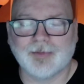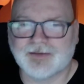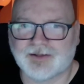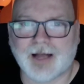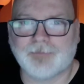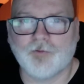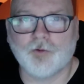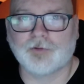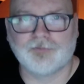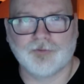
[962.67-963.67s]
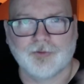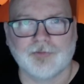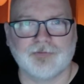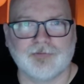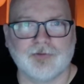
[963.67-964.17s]
top 4
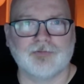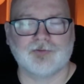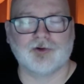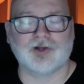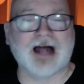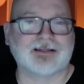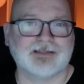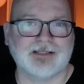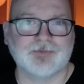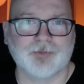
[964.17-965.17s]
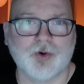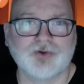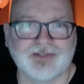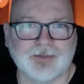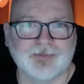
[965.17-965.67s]
for a lot of teams,
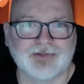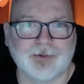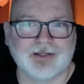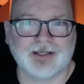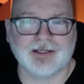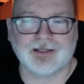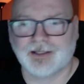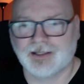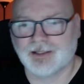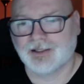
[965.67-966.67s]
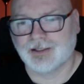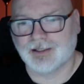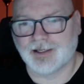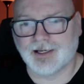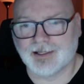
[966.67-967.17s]
most teams, I would think.
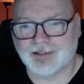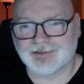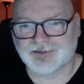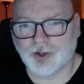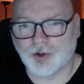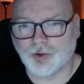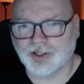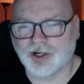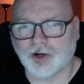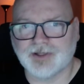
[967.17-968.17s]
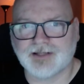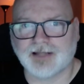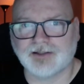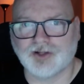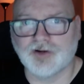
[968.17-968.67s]
So he's
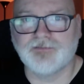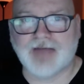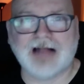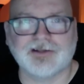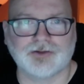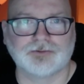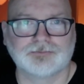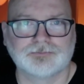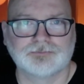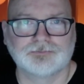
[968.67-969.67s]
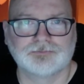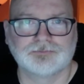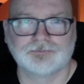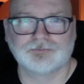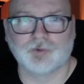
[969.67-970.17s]
got good value,
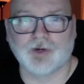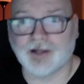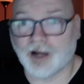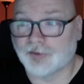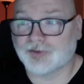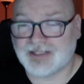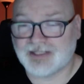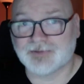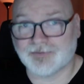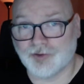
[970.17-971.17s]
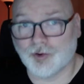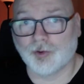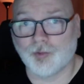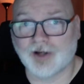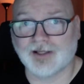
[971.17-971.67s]
right? Other teams, if you're
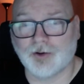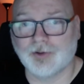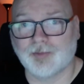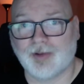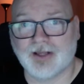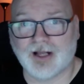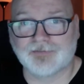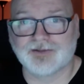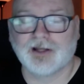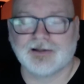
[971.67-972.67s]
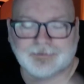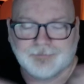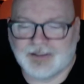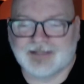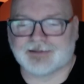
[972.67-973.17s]
wanting going to playoffs,
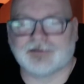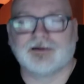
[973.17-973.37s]
listen,